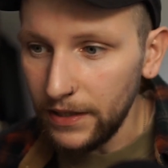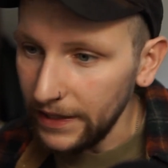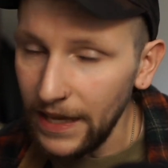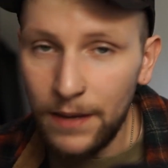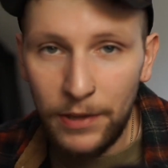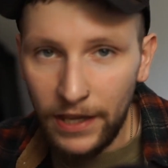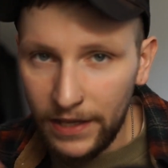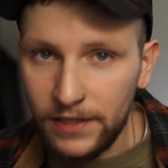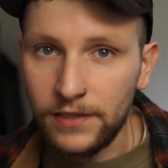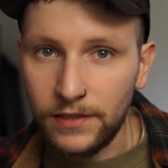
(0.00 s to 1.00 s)
gaming
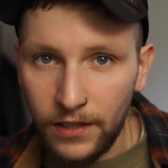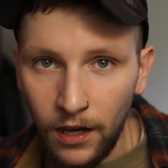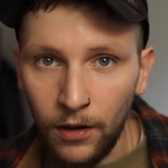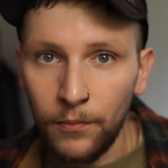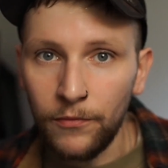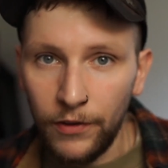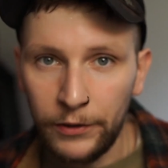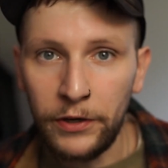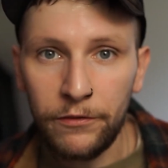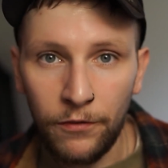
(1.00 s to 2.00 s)
has come
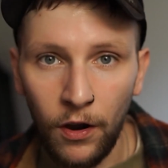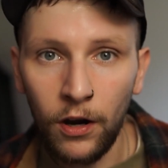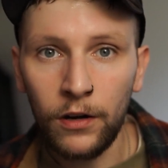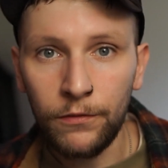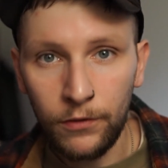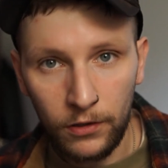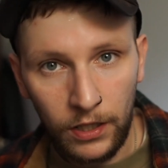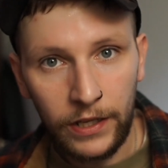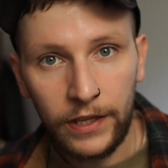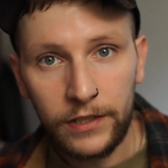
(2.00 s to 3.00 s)
very far for
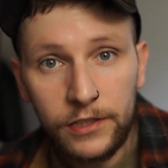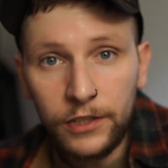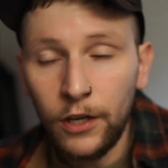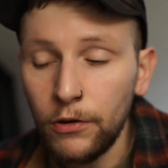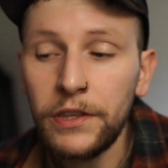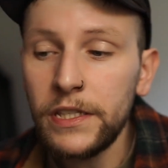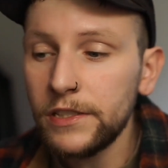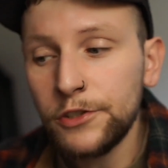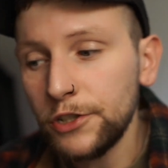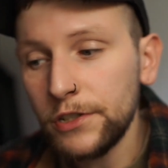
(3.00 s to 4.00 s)
Linux, and this
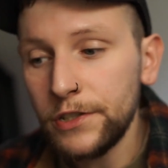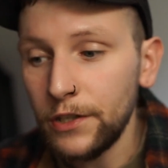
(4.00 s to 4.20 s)
is just